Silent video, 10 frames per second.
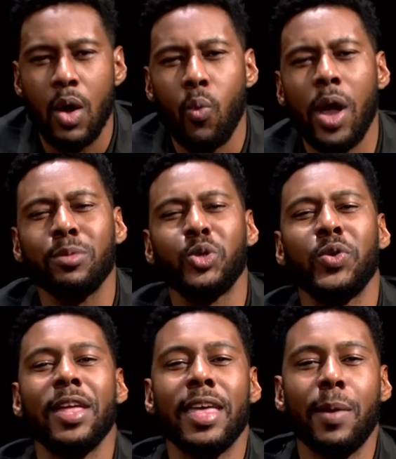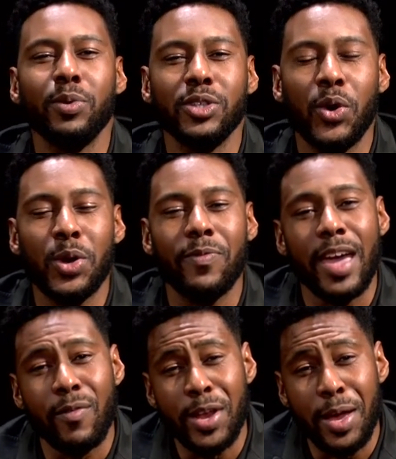Welcome to another episode of
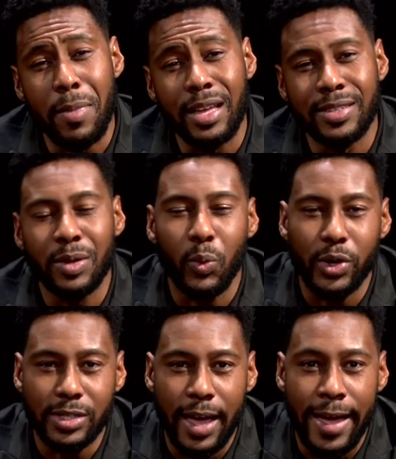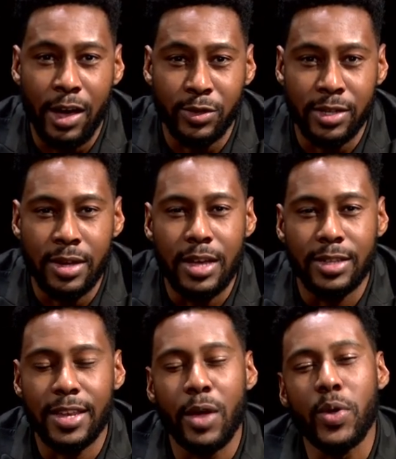Everyday Amazing with Sky Alton.
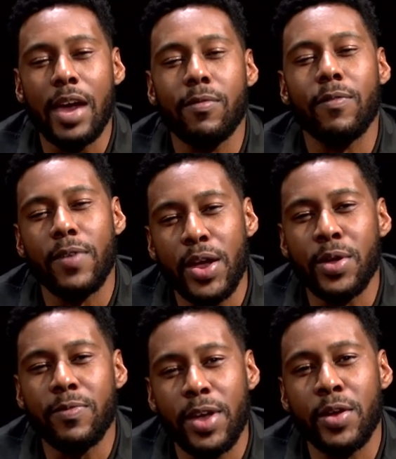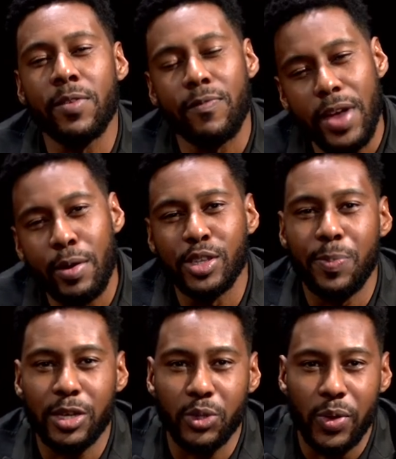Today we have a very, very, very
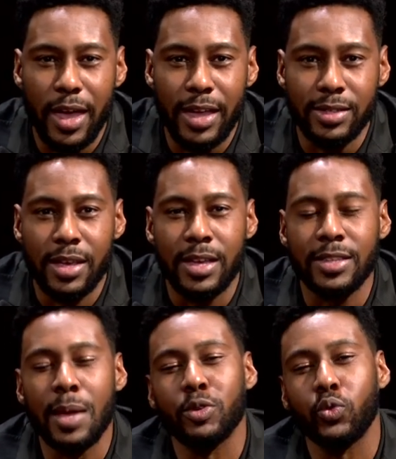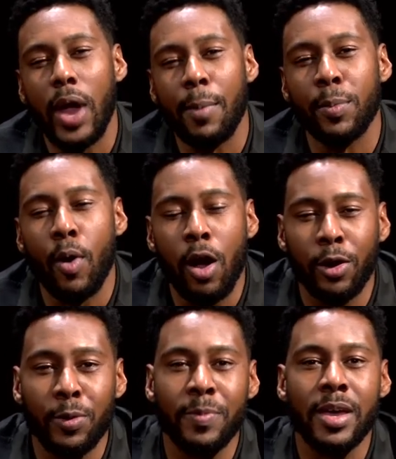special guest. His name is Robert
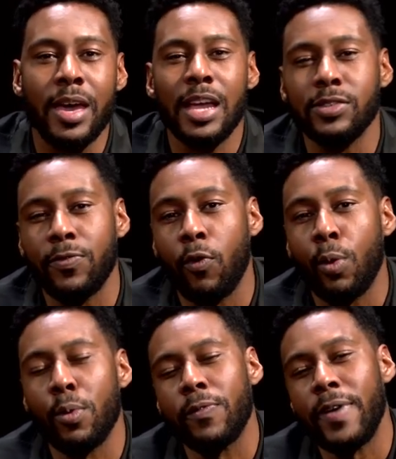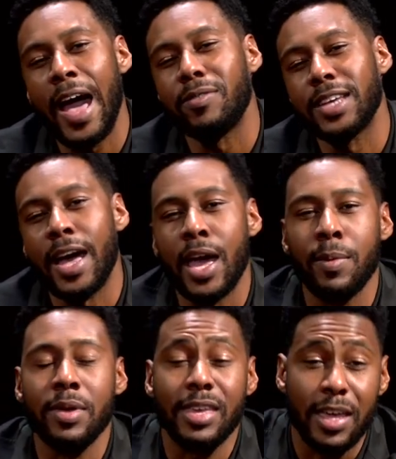Parham. He's a former
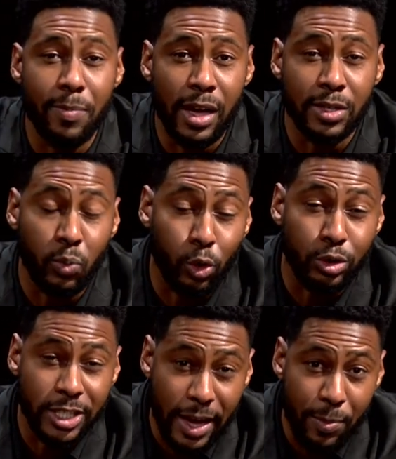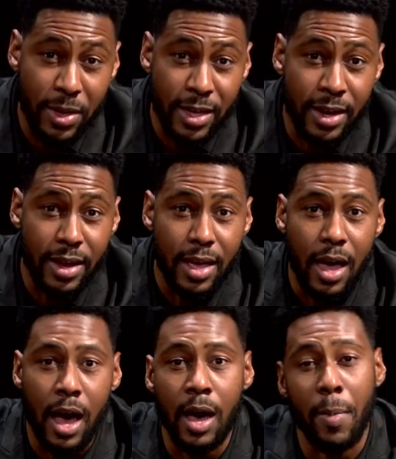five-time kickboxing world champion.
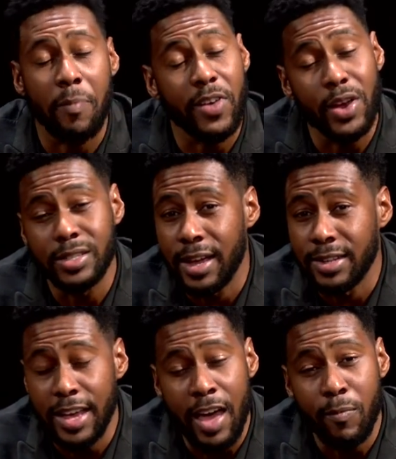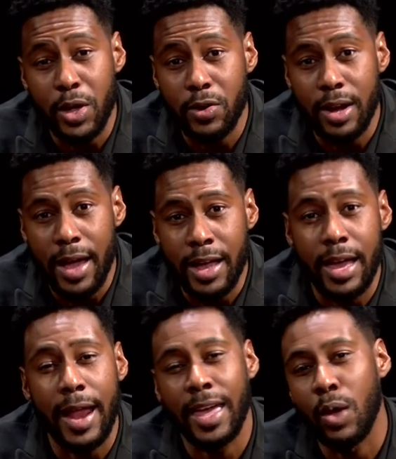Um, I'm very excited to have him here tonight,
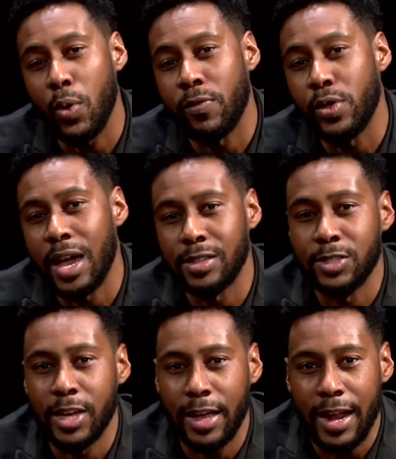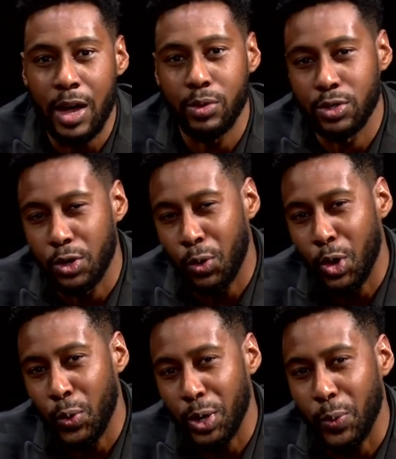and I can't wait for you guys to check it out. So don't
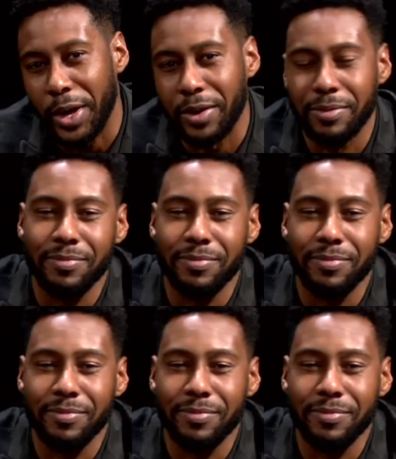go anywhere.